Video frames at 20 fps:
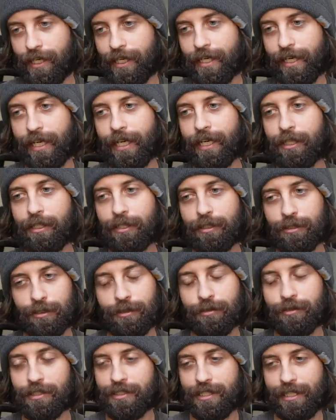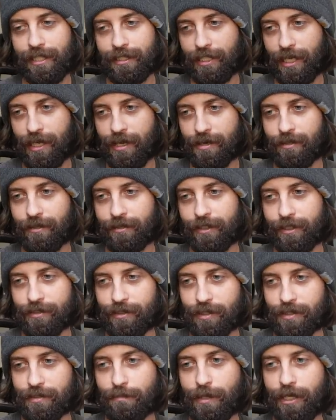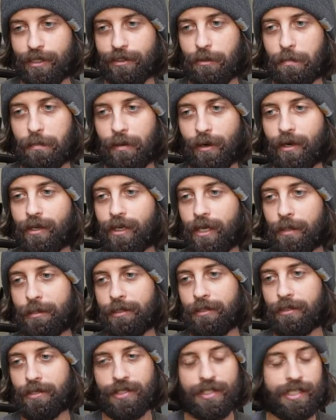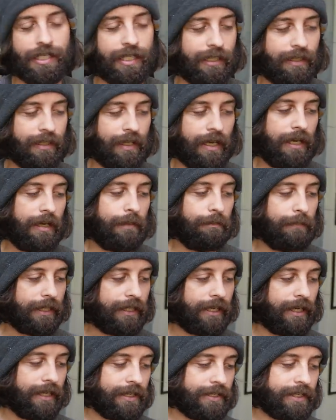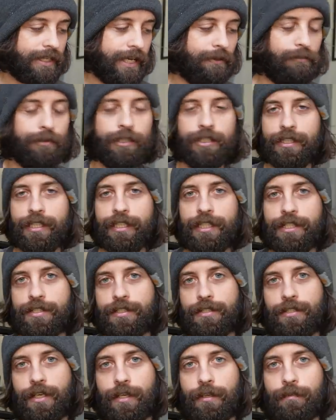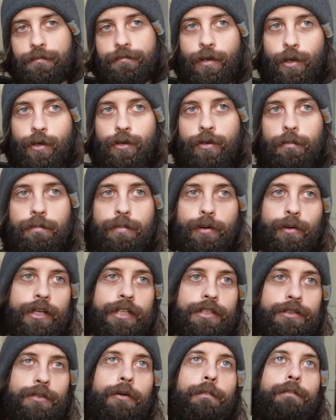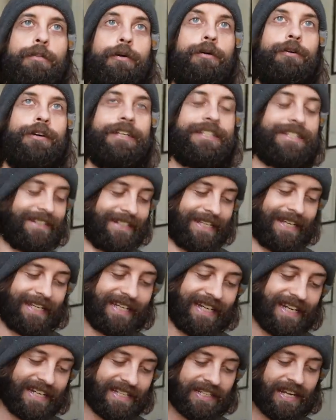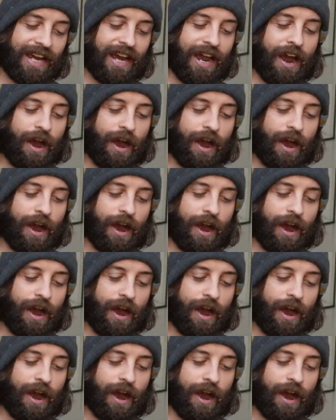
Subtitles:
And I include the detail that just made you perk up in your seat, because that really is the focal point, or points, I guess,